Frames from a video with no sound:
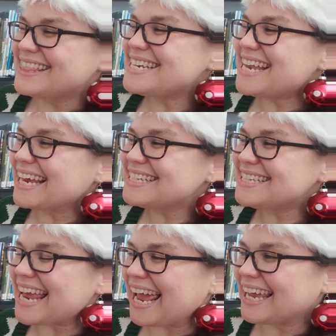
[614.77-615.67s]
The
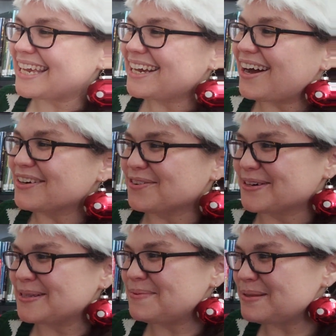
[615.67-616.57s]
next day, on
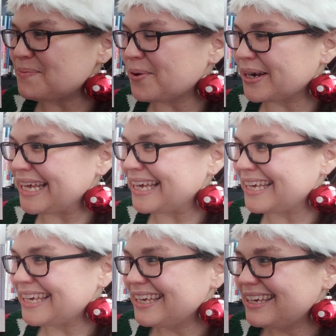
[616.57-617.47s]
Christmas morning,
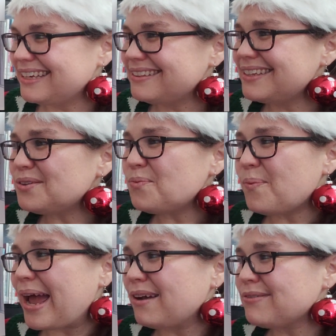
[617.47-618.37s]
Little
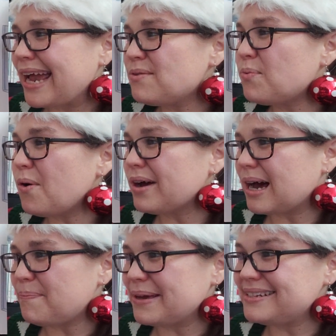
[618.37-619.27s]
Red woke
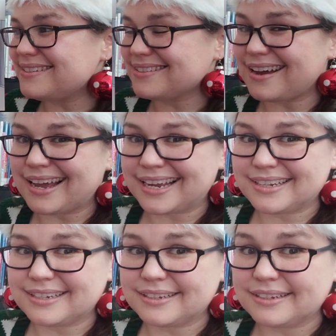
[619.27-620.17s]
up and
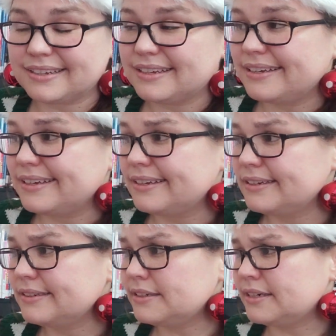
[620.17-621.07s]
sighed.
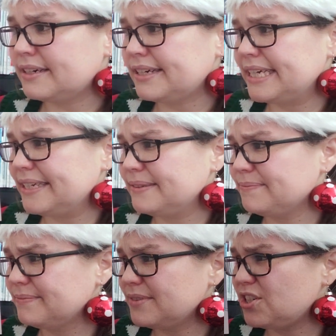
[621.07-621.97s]
Oh,
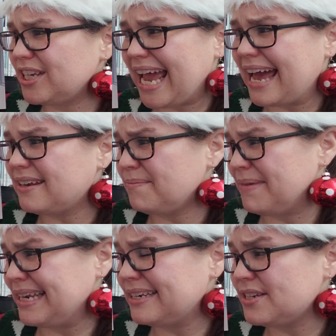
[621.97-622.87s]
she hadn't
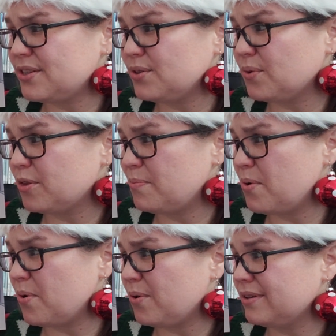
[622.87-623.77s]
made it to the North
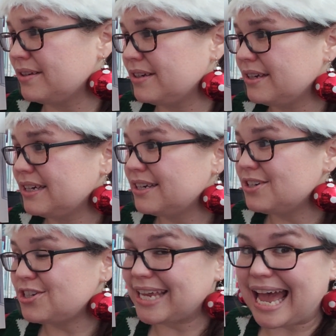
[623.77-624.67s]
Pole.
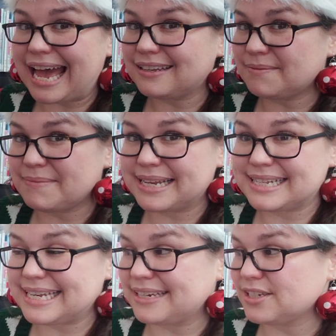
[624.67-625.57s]
She hadn't met
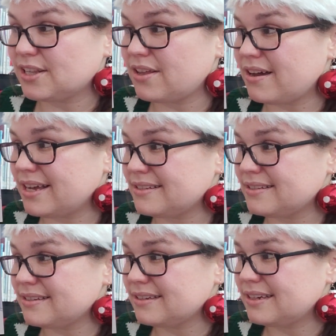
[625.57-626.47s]
Santa
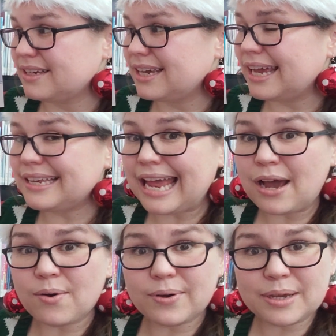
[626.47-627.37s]
Claus. And
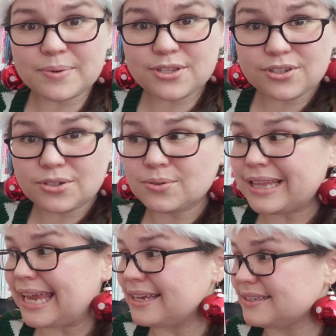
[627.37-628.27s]
now it was too
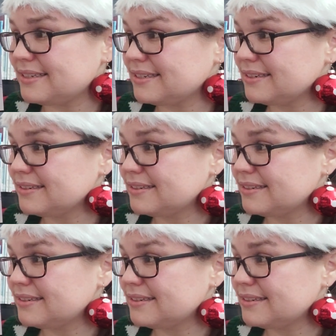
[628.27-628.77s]
late.